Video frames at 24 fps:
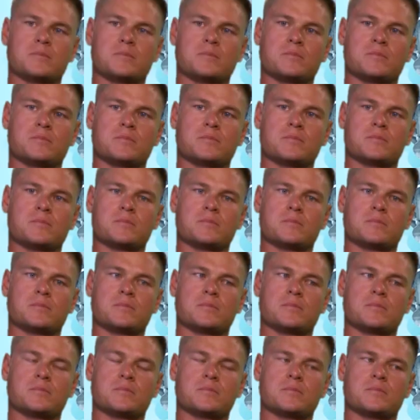
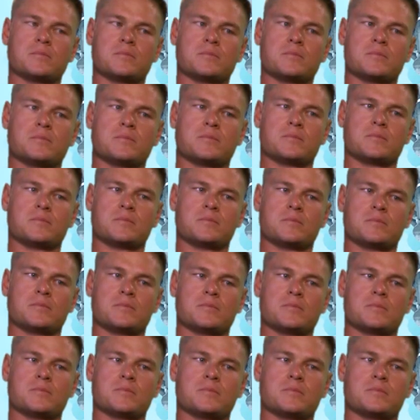
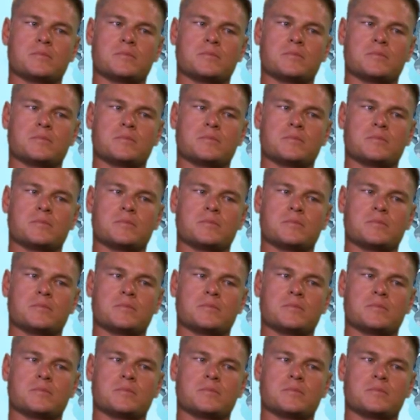The person shown says nothing.